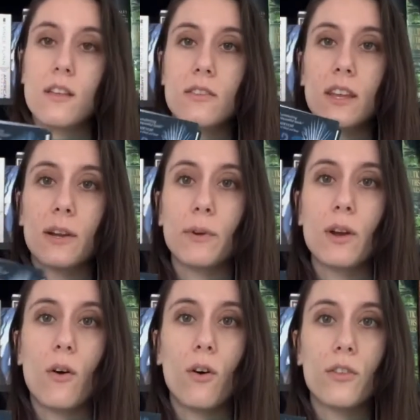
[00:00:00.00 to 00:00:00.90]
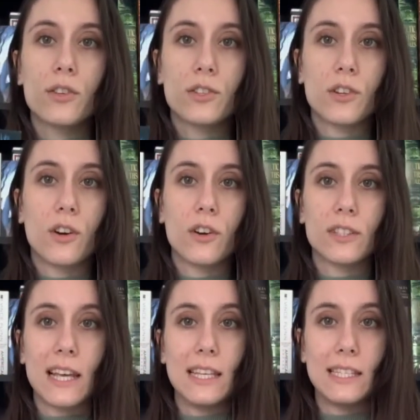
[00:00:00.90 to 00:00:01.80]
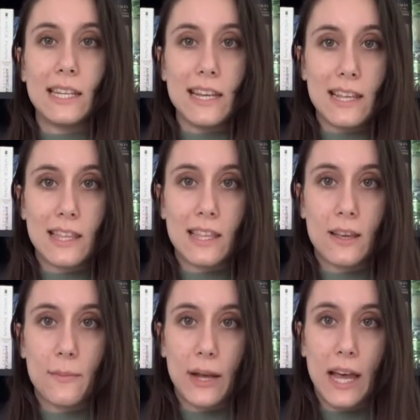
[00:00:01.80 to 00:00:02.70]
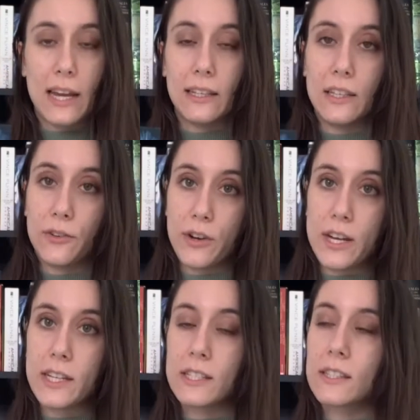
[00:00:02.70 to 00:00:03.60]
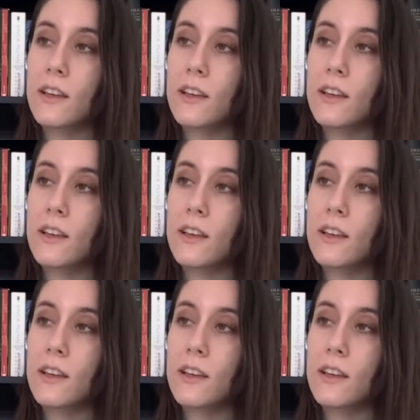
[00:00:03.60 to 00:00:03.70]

Then I read All the Stars and Teeth by Adalyn Grace.